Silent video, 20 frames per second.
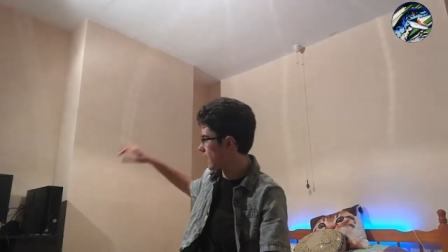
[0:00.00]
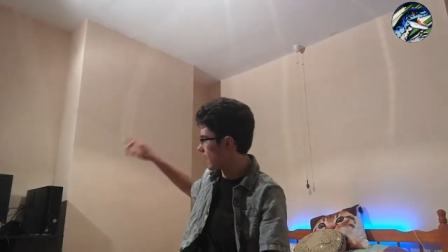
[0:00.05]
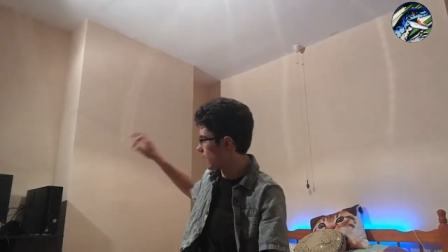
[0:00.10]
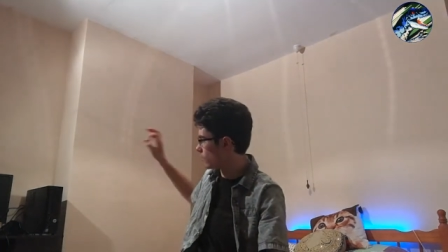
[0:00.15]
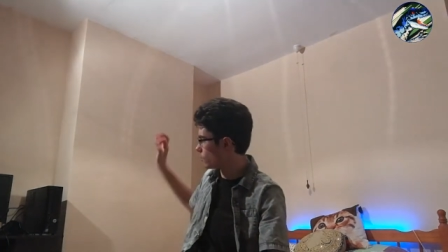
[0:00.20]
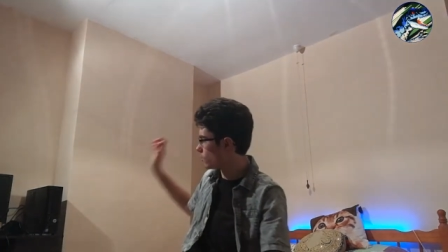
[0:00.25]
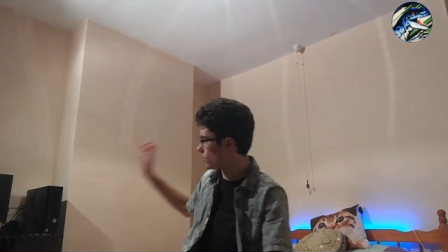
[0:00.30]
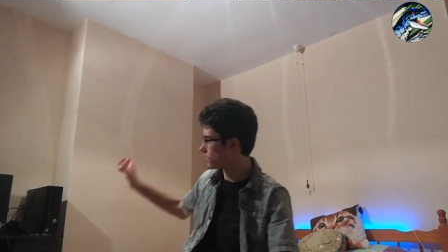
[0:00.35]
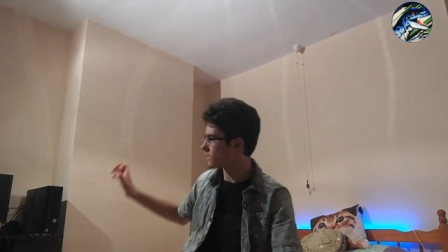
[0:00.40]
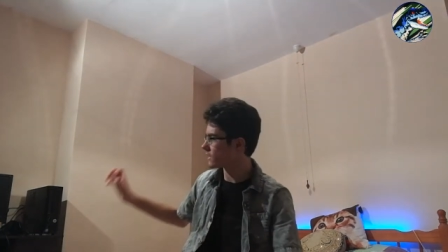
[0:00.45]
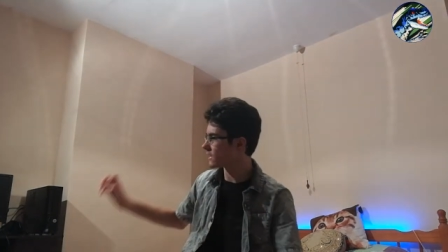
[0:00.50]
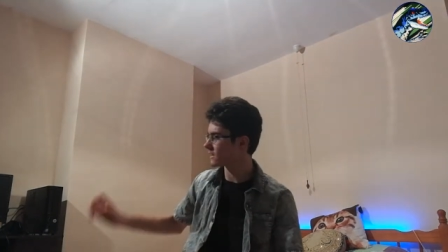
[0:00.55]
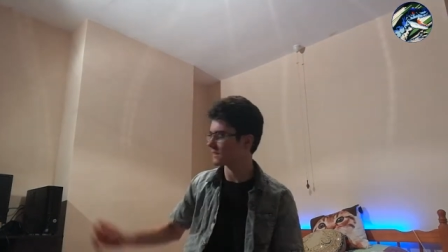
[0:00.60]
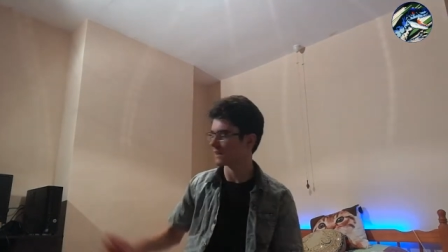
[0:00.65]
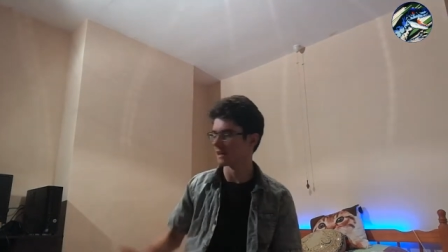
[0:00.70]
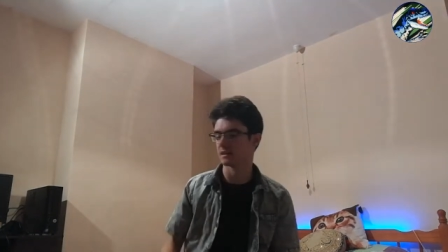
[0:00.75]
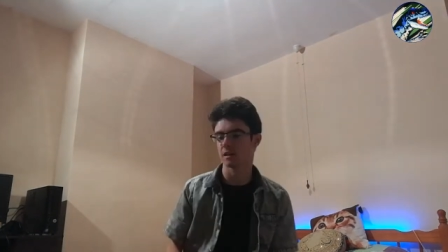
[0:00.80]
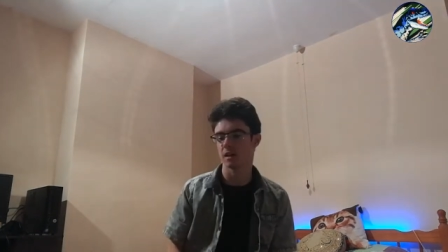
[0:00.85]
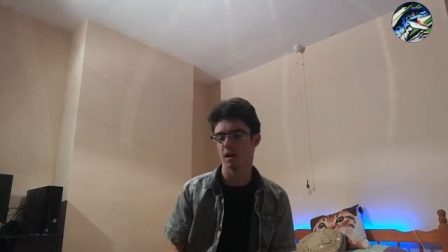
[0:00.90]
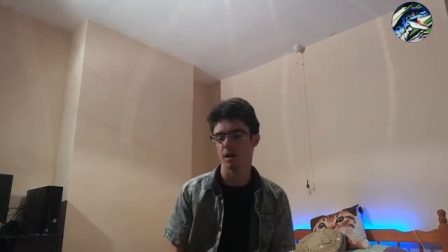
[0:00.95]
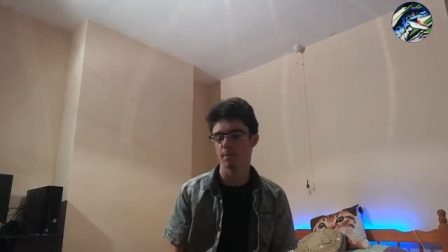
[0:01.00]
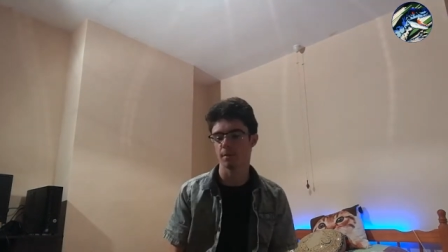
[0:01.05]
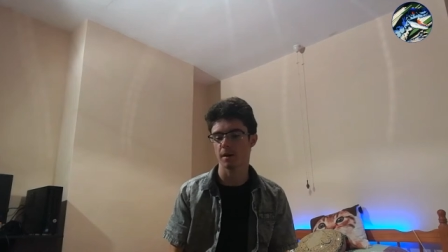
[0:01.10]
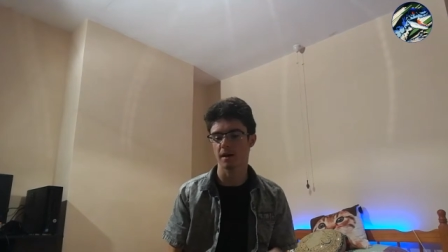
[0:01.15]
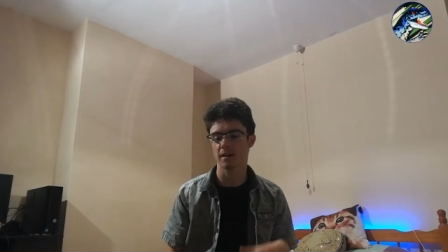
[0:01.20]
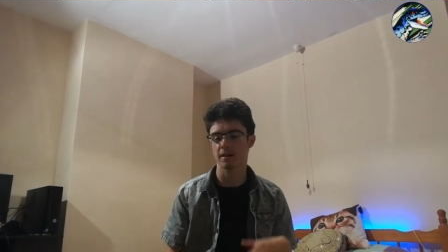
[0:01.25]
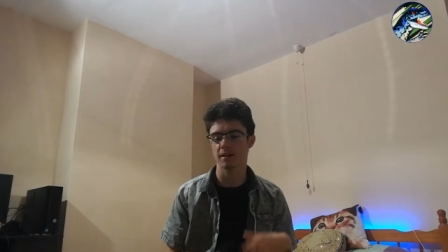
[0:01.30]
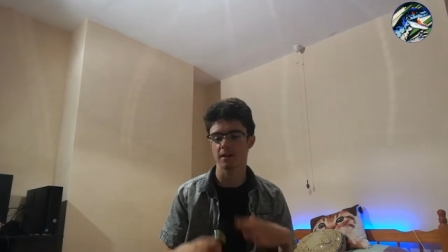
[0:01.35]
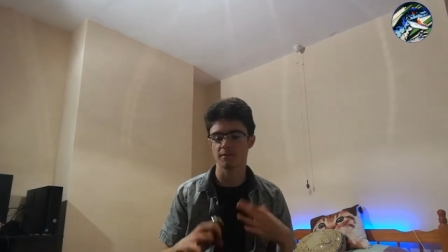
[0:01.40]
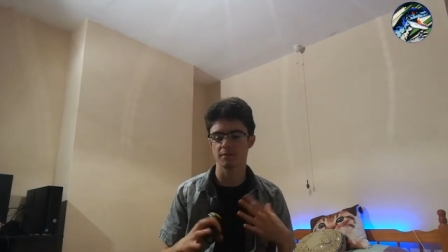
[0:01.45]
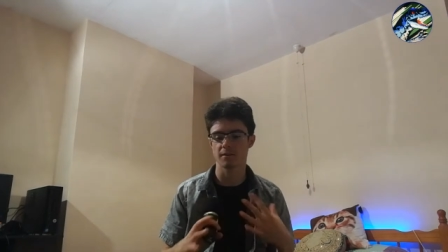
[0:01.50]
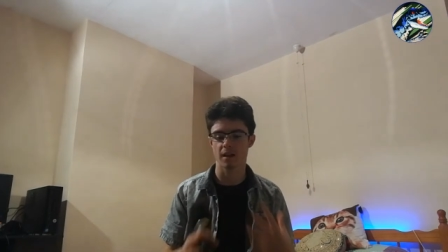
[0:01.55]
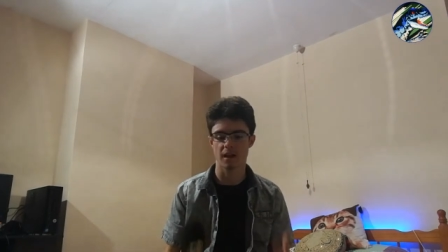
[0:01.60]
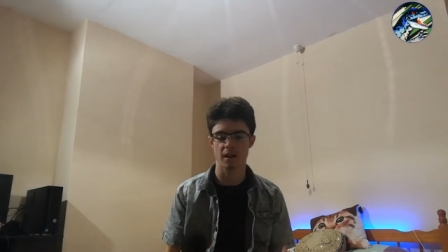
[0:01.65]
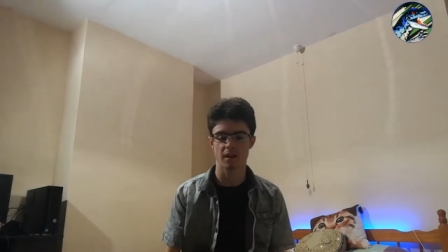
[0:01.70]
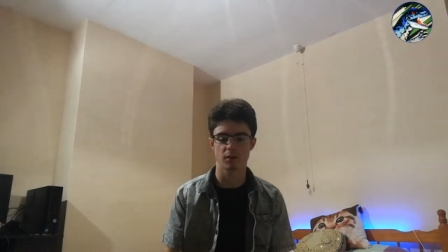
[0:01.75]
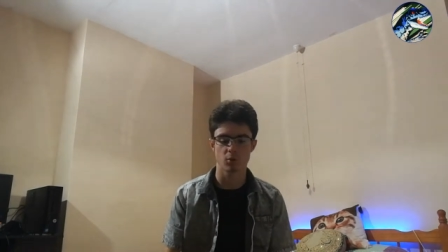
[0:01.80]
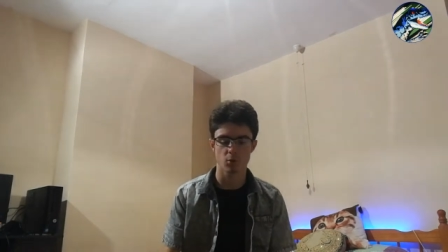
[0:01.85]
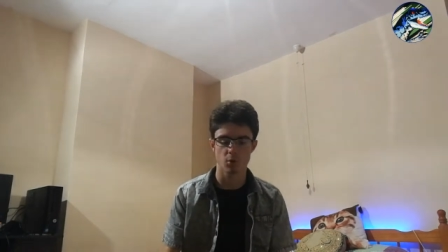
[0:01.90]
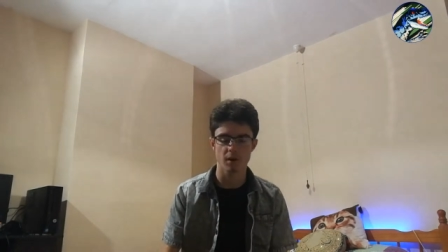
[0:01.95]
and once I set it up, I give it a
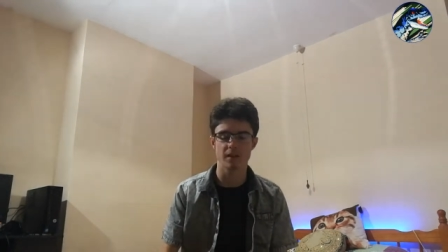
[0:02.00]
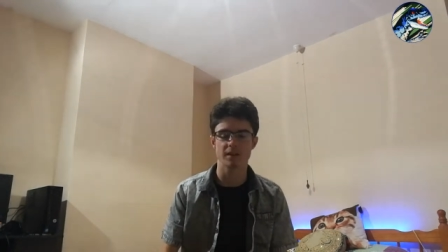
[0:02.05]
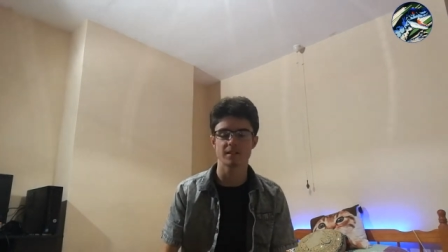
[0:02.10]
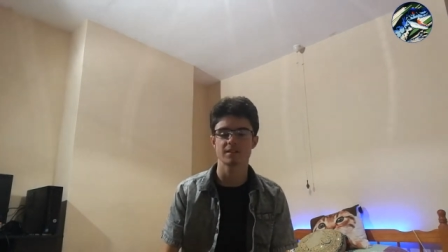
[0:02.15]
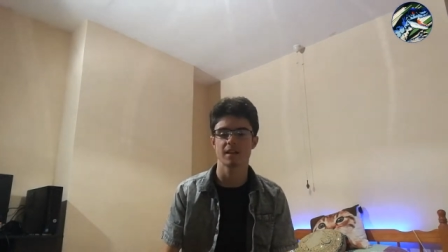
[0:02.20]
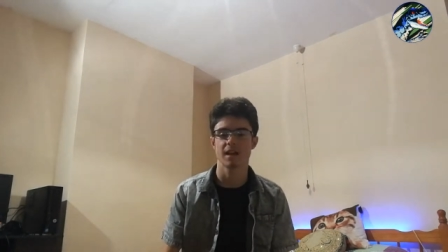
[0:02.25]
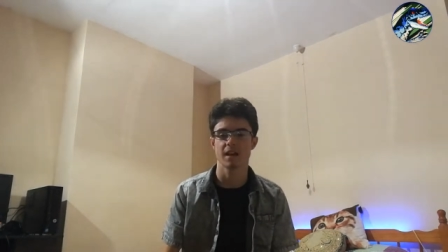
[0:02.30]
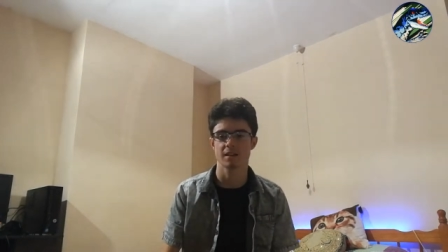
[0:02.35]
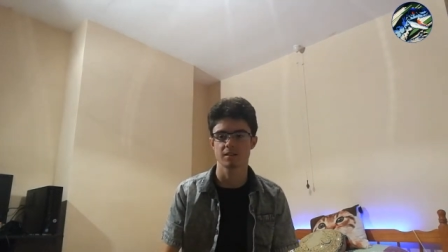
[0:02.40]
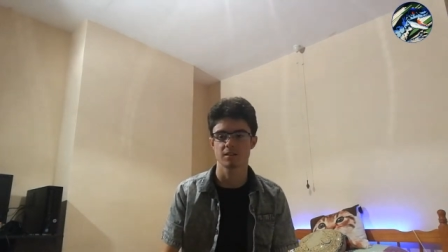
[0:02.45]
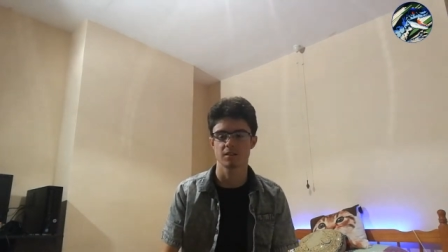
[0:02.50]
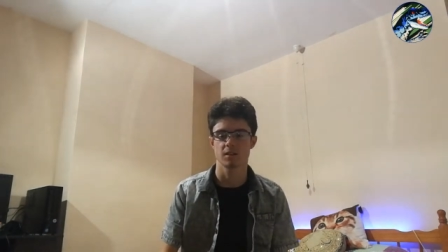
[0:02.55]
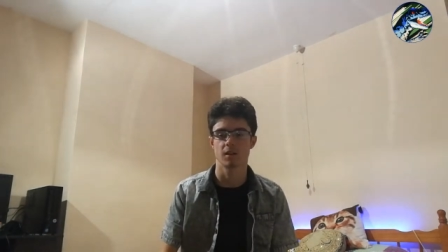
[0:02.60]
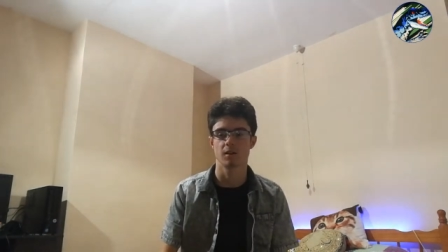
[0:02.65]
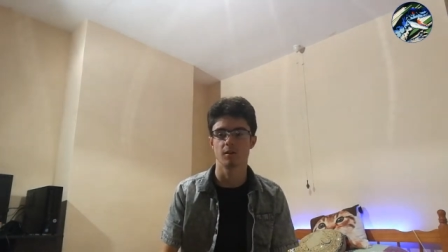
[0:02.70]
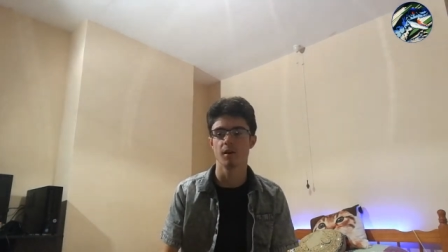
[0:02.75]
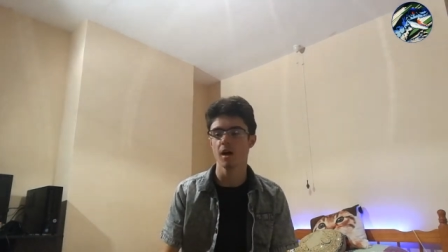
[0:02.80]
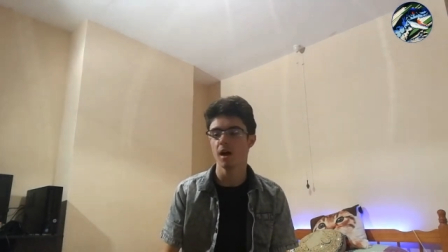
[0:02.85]
quick test go,